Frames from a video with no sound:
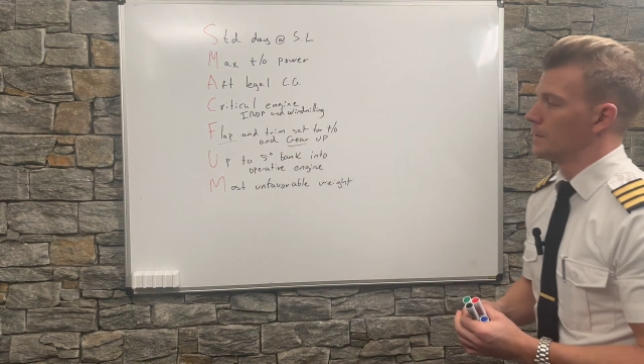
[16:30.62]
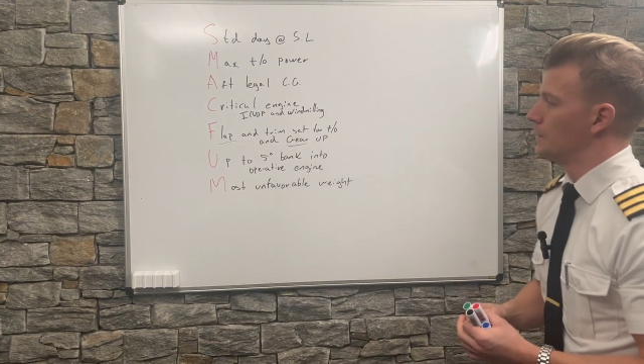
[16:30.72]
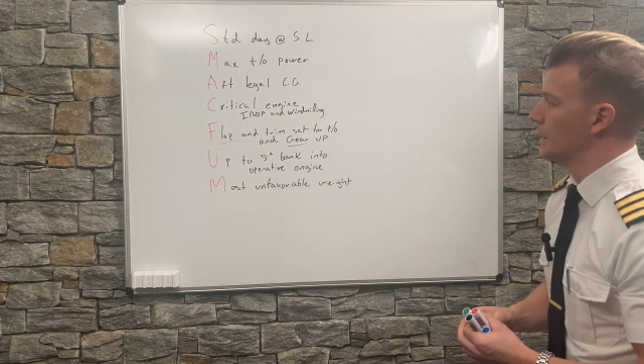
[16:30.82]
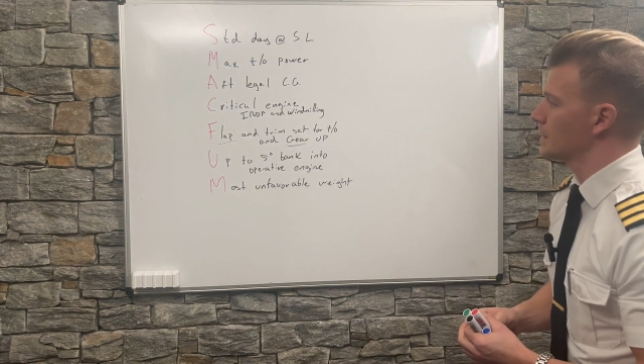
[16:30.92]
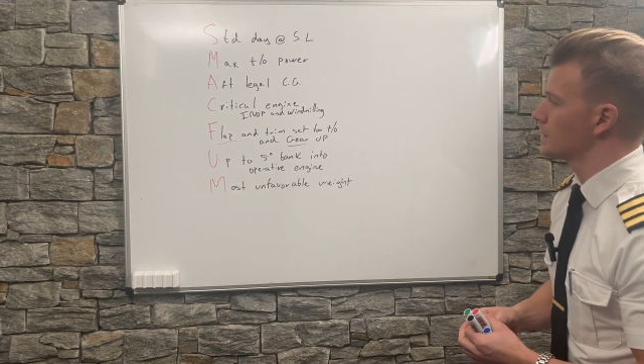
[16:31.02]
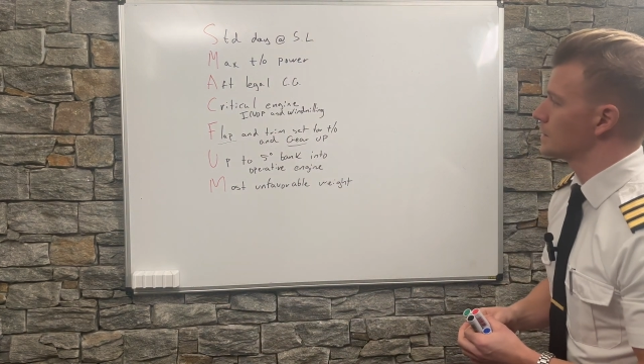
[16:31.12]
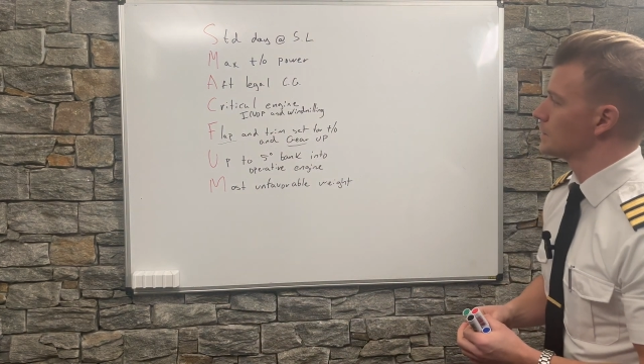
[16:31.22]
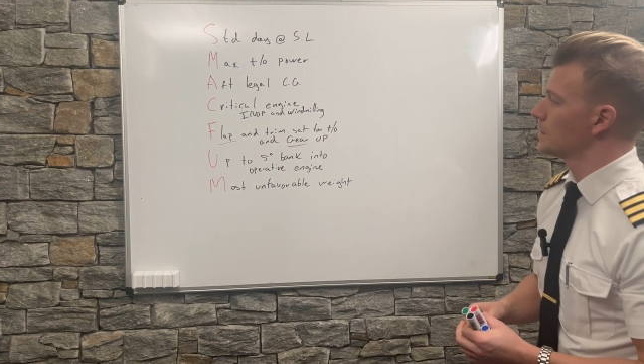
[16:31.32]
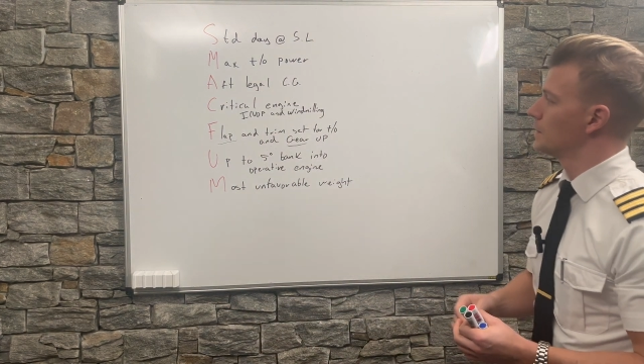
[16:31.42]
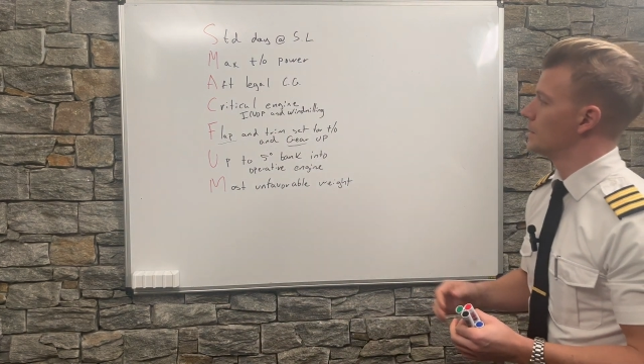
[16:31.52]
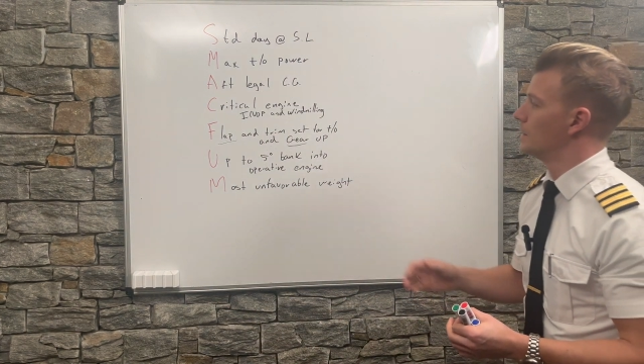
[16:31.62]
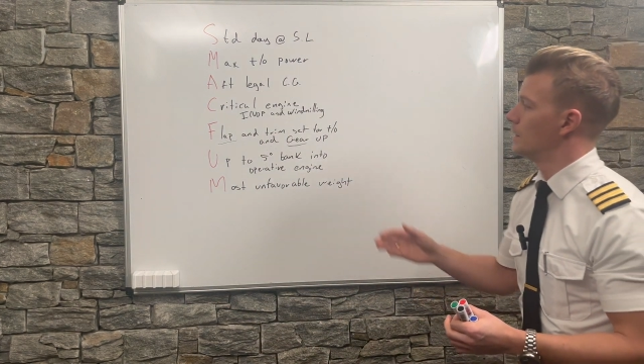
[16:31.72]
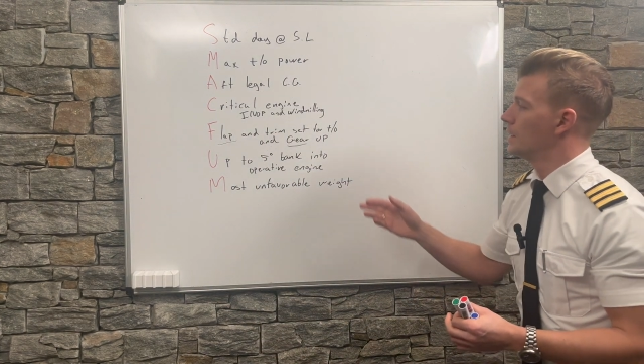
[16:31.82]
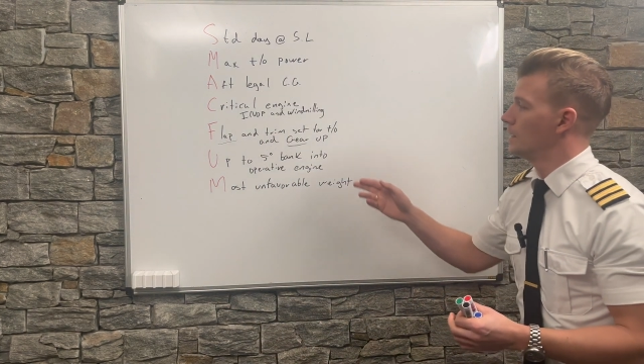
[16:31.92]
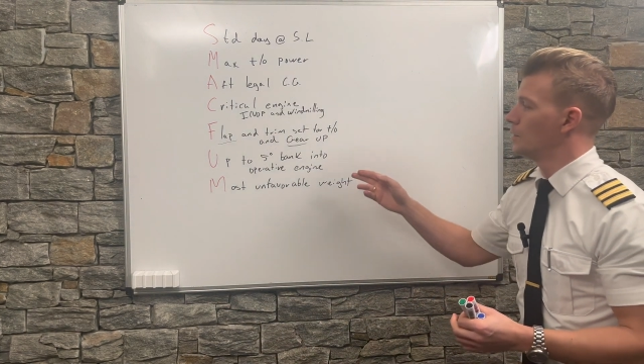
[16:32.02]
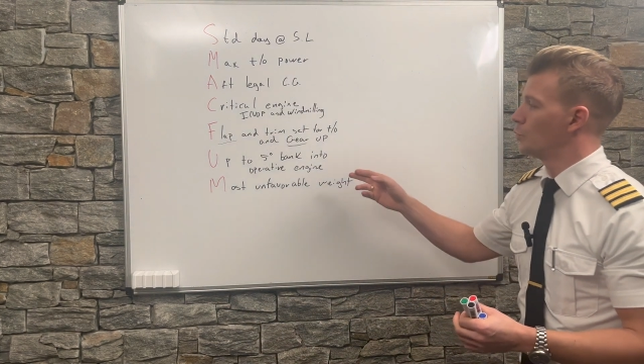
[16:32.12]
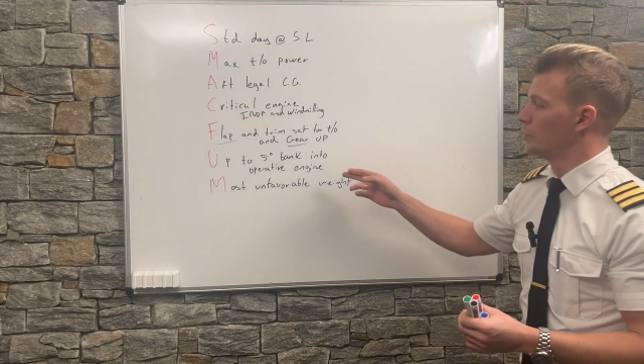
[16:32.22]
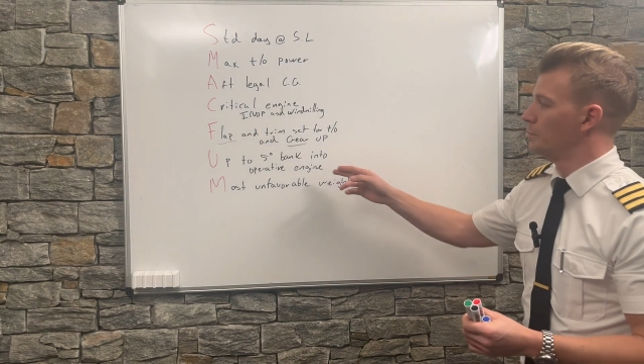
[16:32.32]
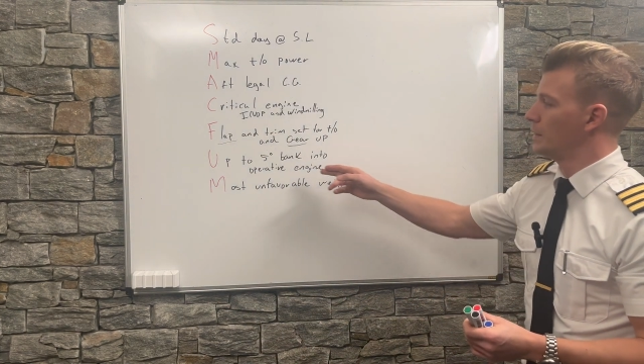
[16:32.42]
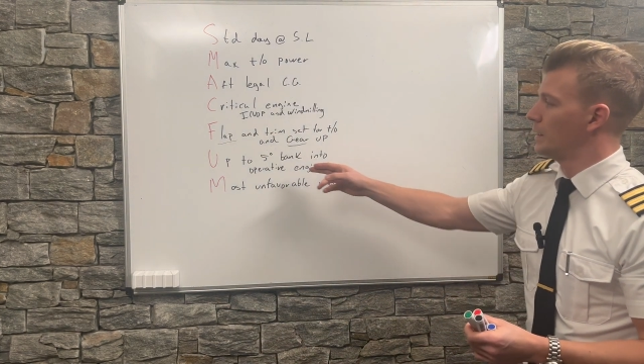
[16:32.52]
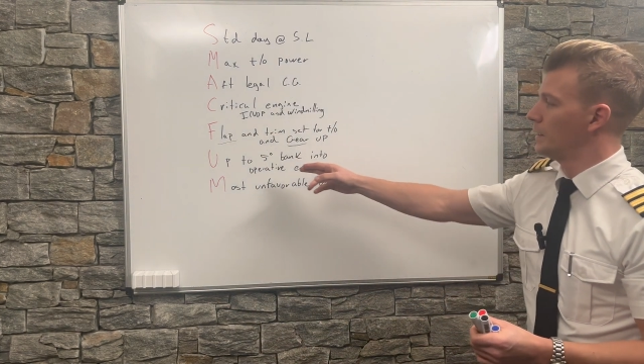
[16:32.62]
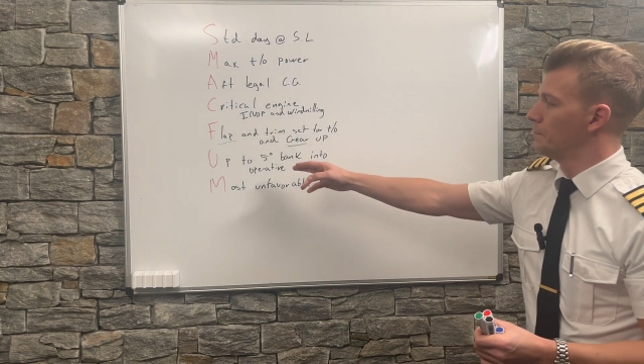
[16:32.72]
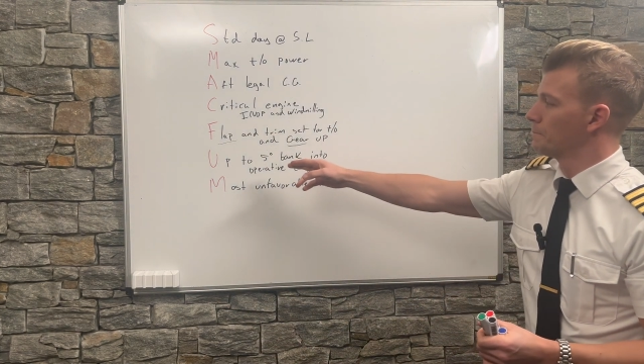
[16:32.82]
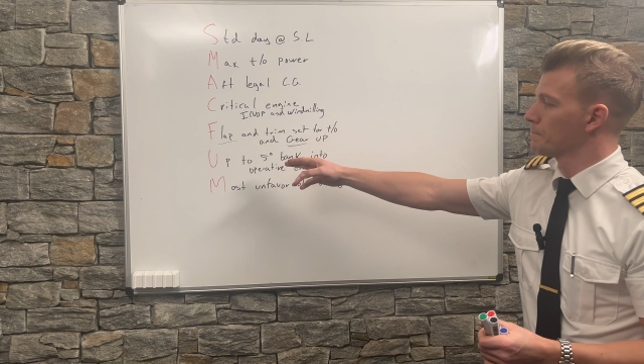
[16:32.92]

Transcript: Next would be